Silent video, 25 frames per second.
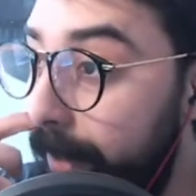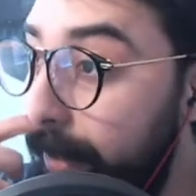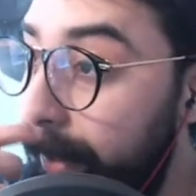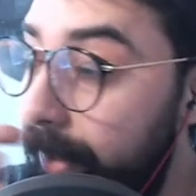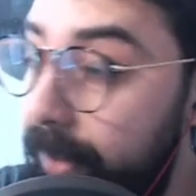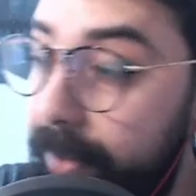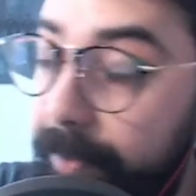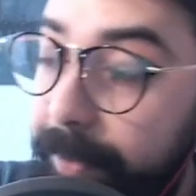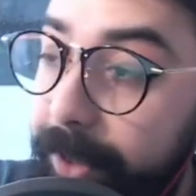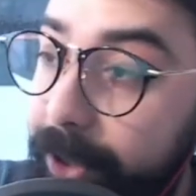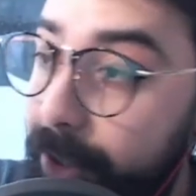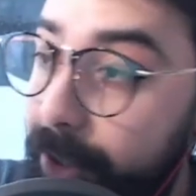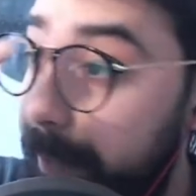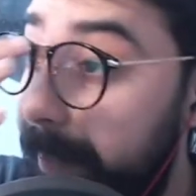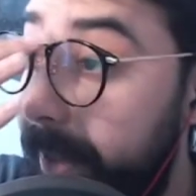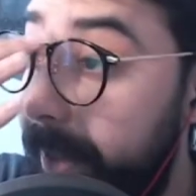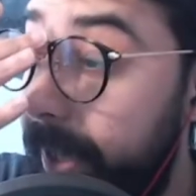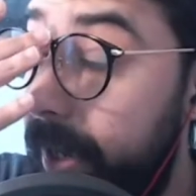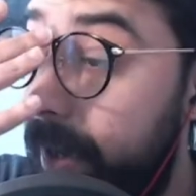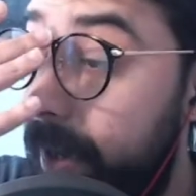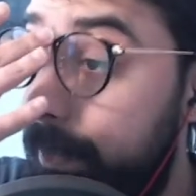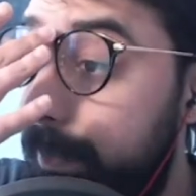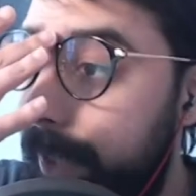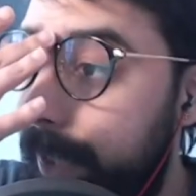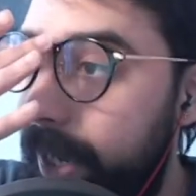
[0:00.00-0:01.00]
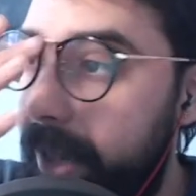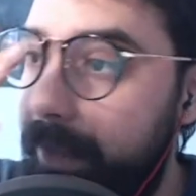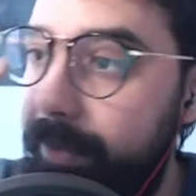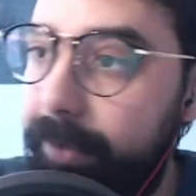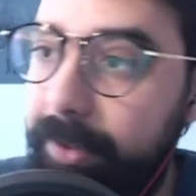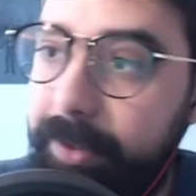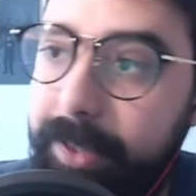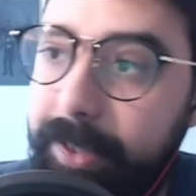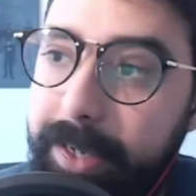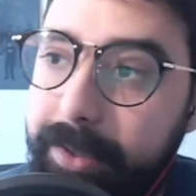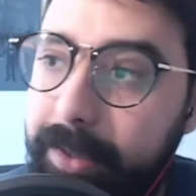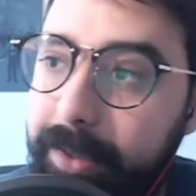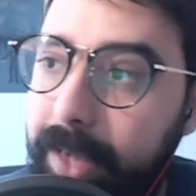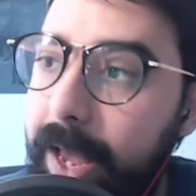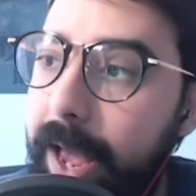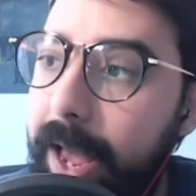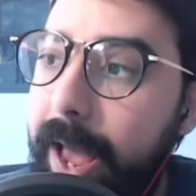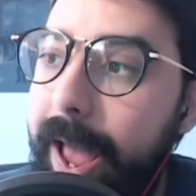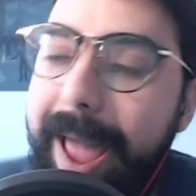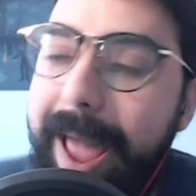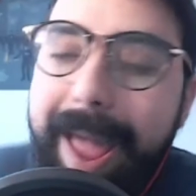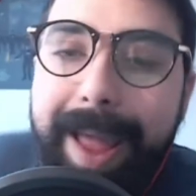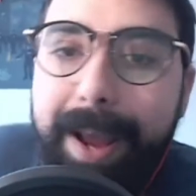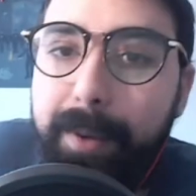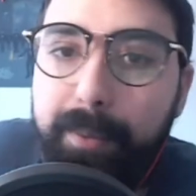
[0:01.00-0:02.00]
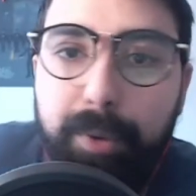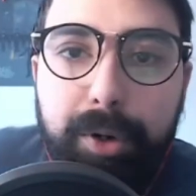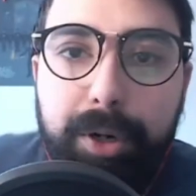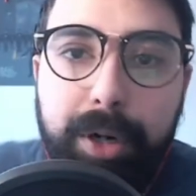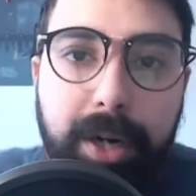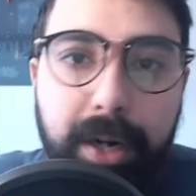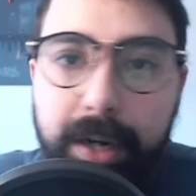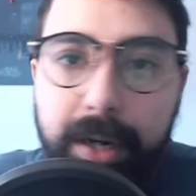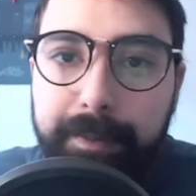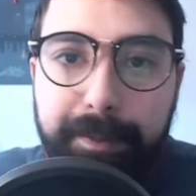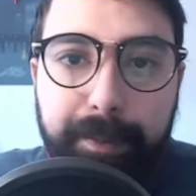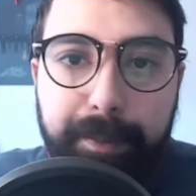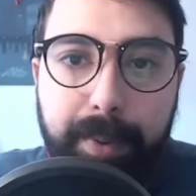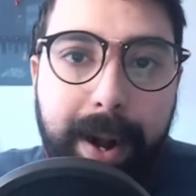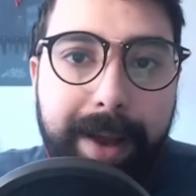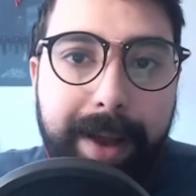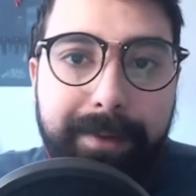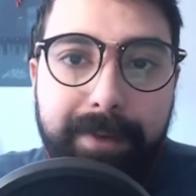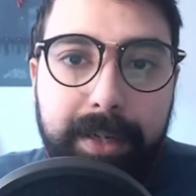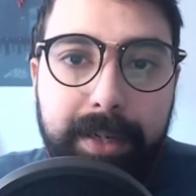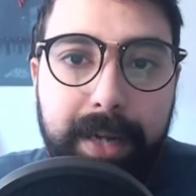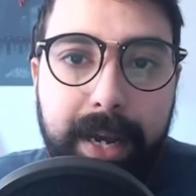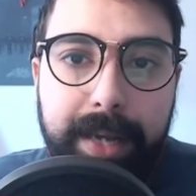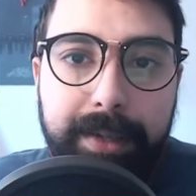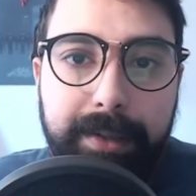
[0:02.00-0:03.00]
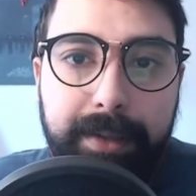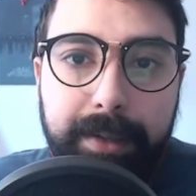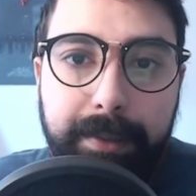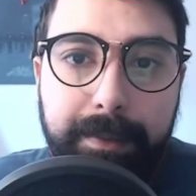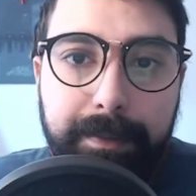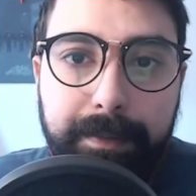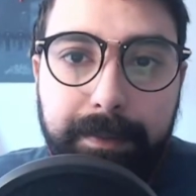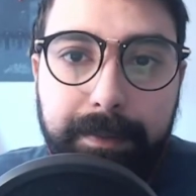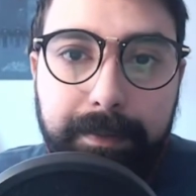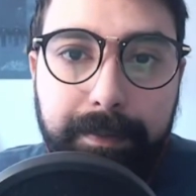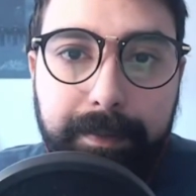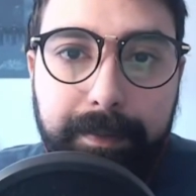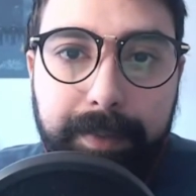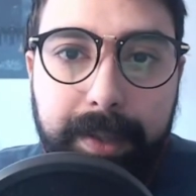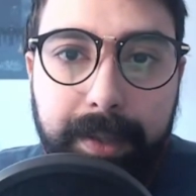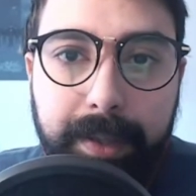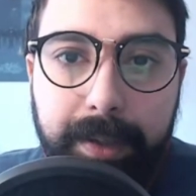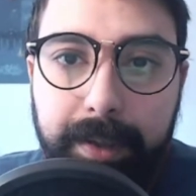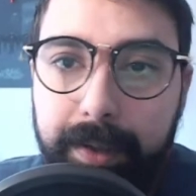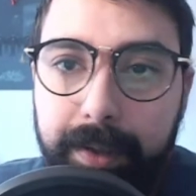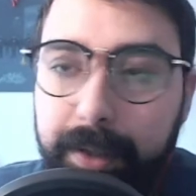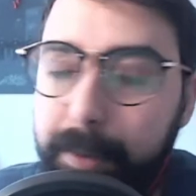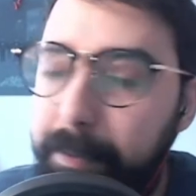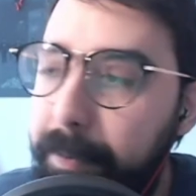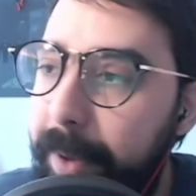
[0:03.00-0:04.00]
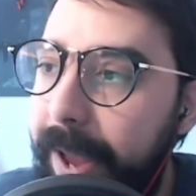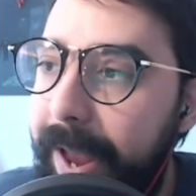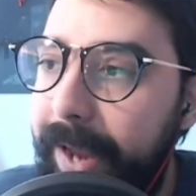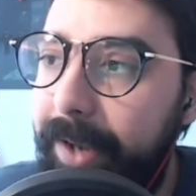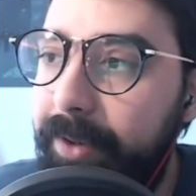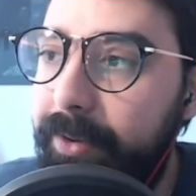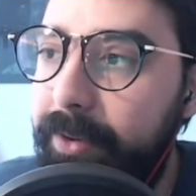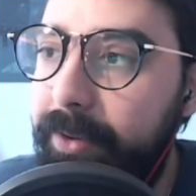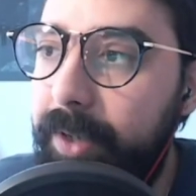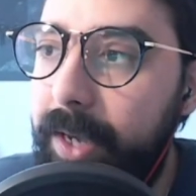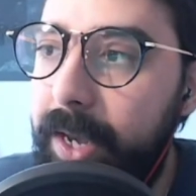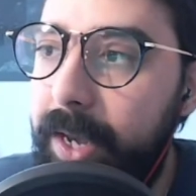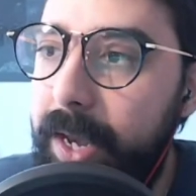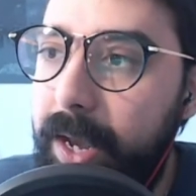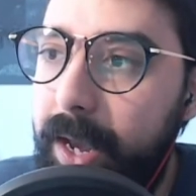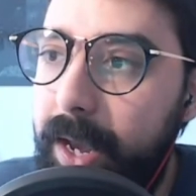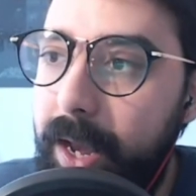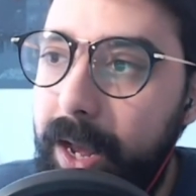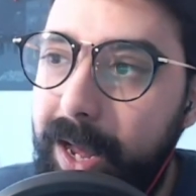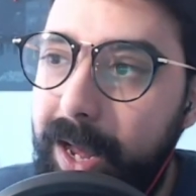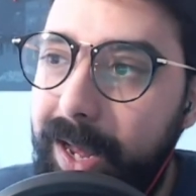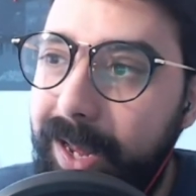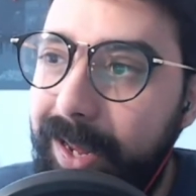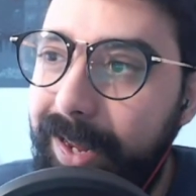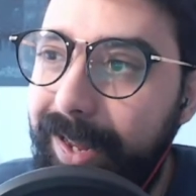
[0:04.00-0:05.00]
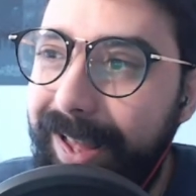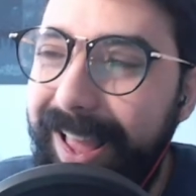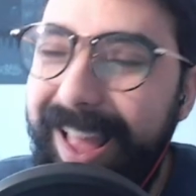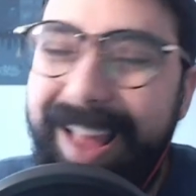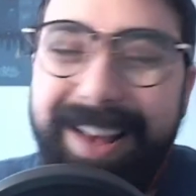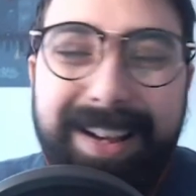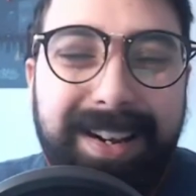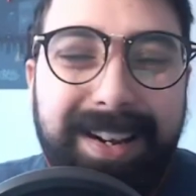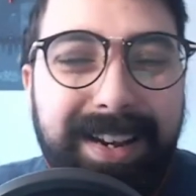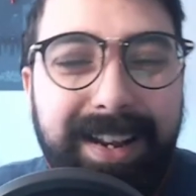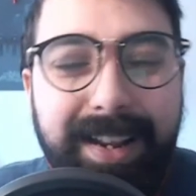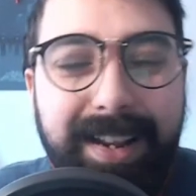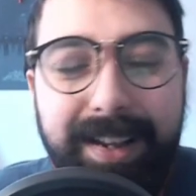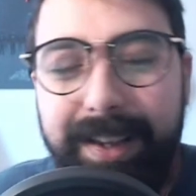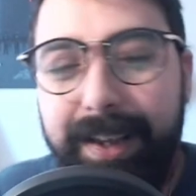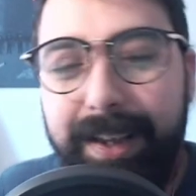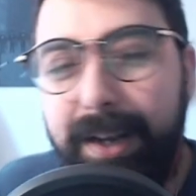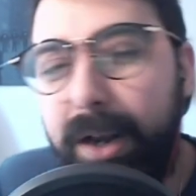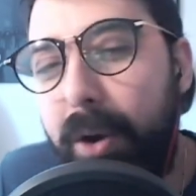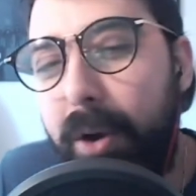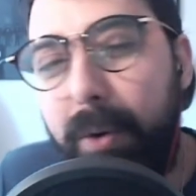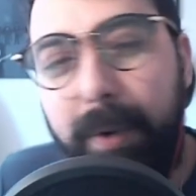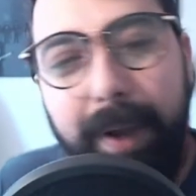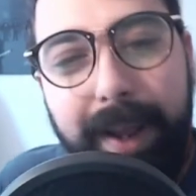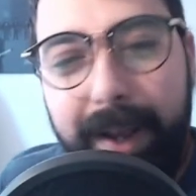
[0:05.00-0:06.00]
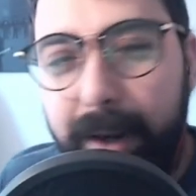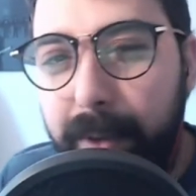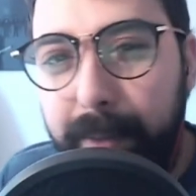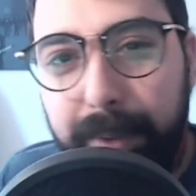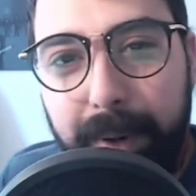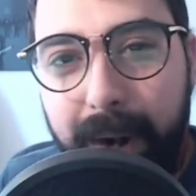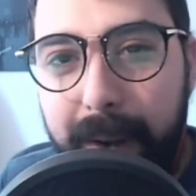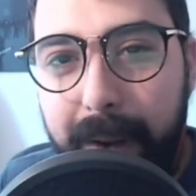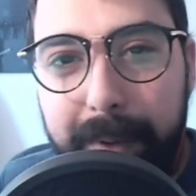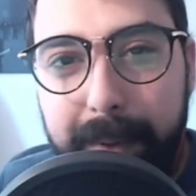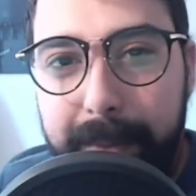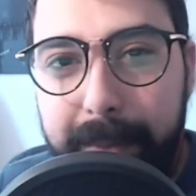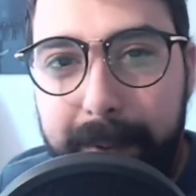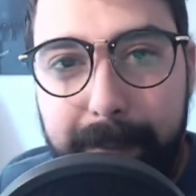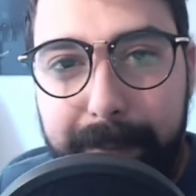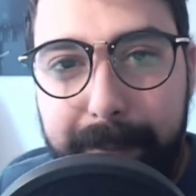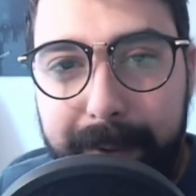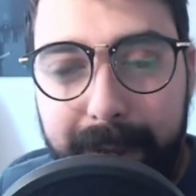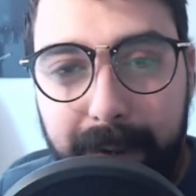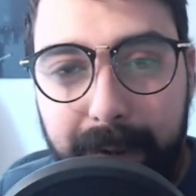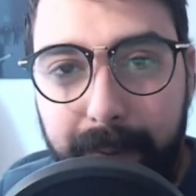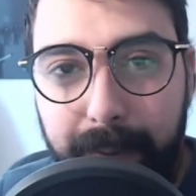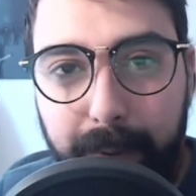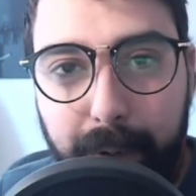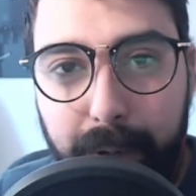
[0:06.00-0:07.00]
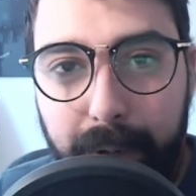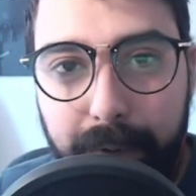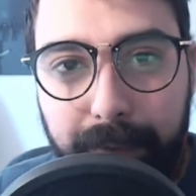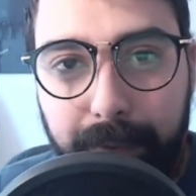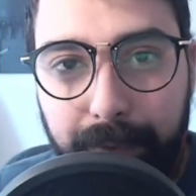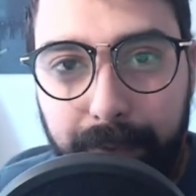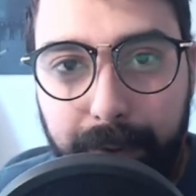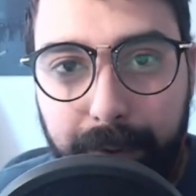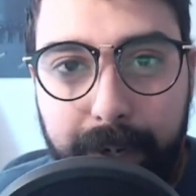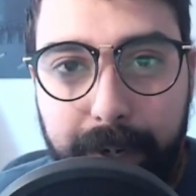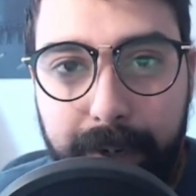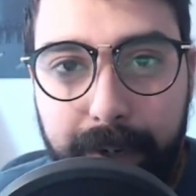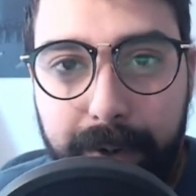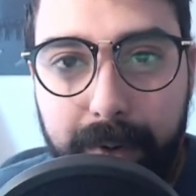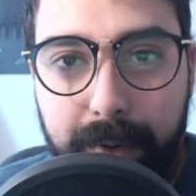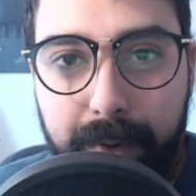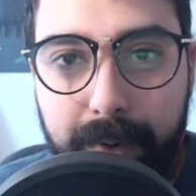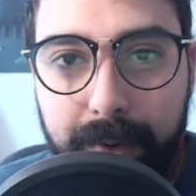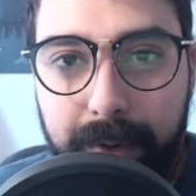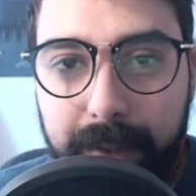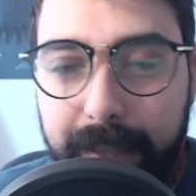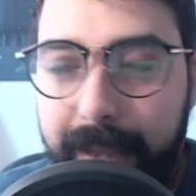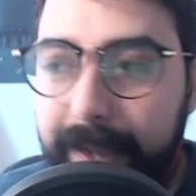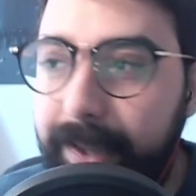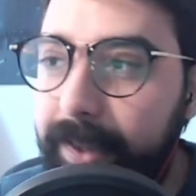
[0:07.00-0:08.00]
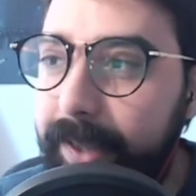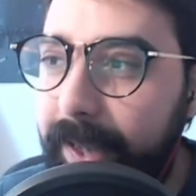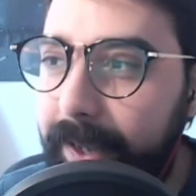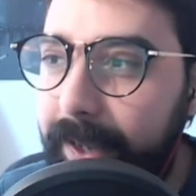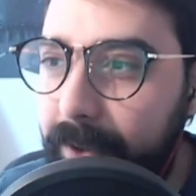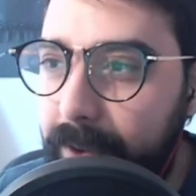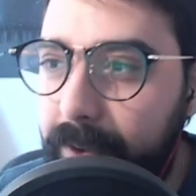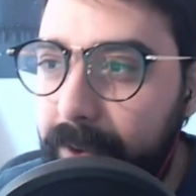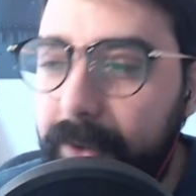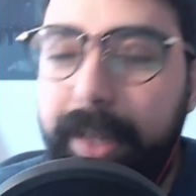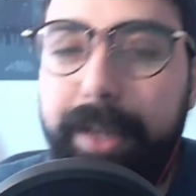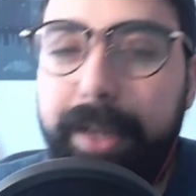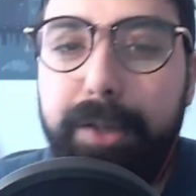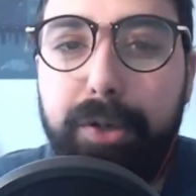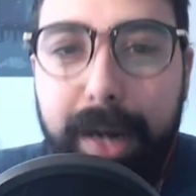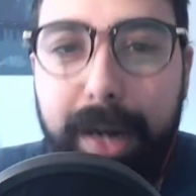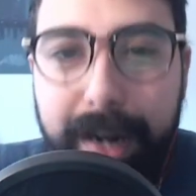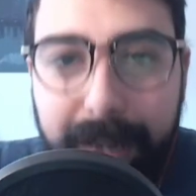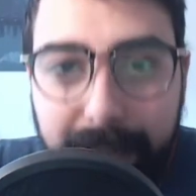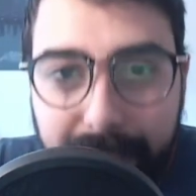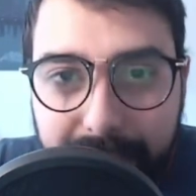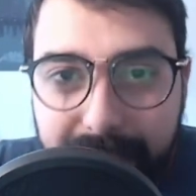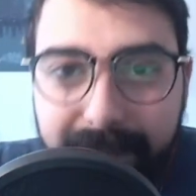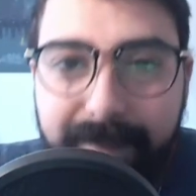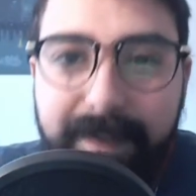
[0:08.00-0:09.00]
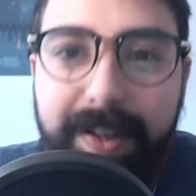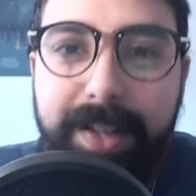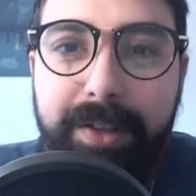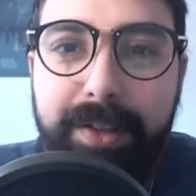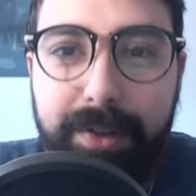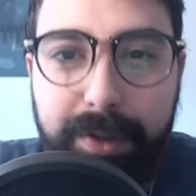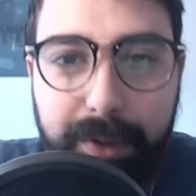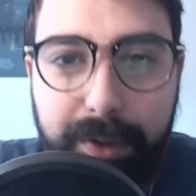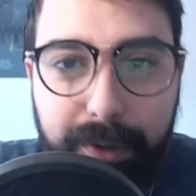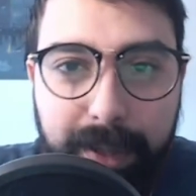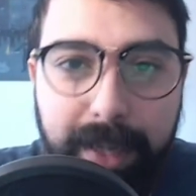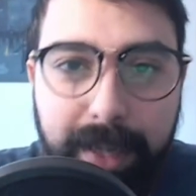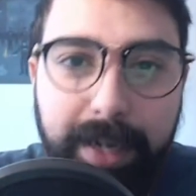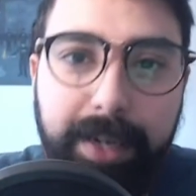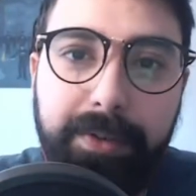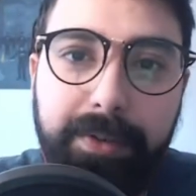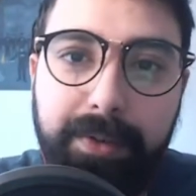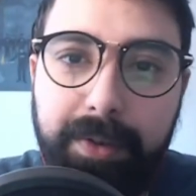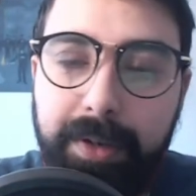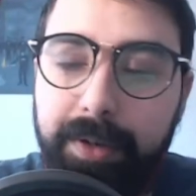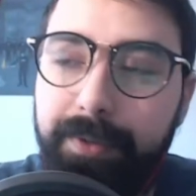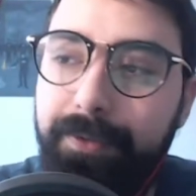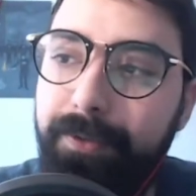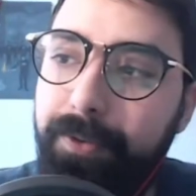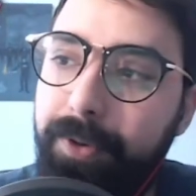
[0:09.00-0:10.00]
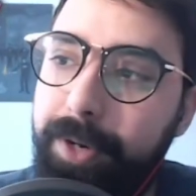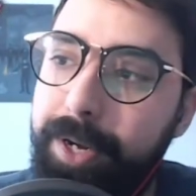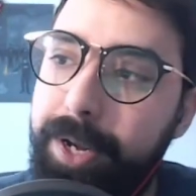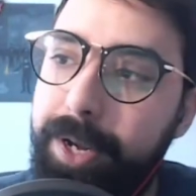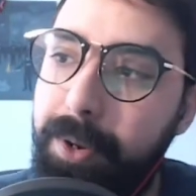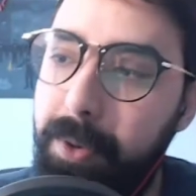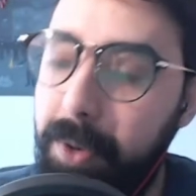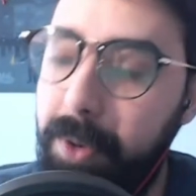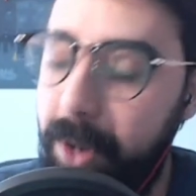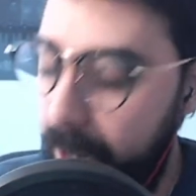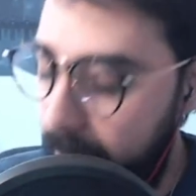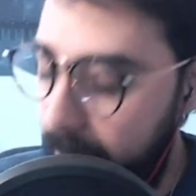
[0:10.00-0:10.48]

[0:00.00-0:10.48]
At least the BJP comes out and says, "Hey, we're going to privatize the the the banks, uh, and you know it'll probably be, be, good for you." Like they they try to convince you that it's good for you.